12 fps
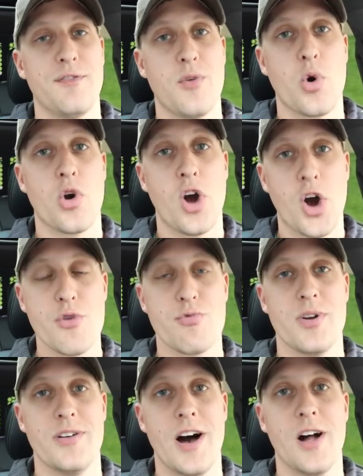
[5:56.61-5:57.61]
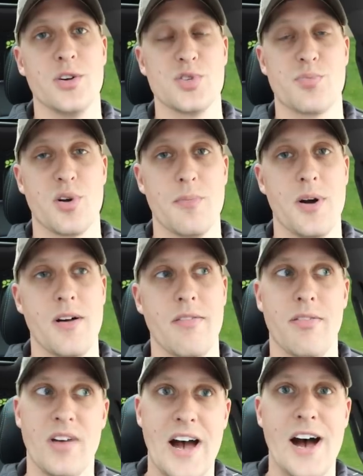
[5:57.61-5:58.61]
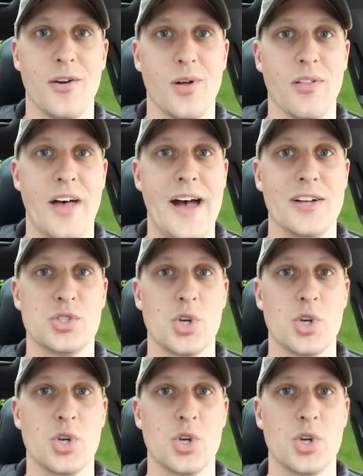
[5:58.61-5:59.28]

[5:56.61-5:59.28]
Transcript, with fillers: $400 per month on all that.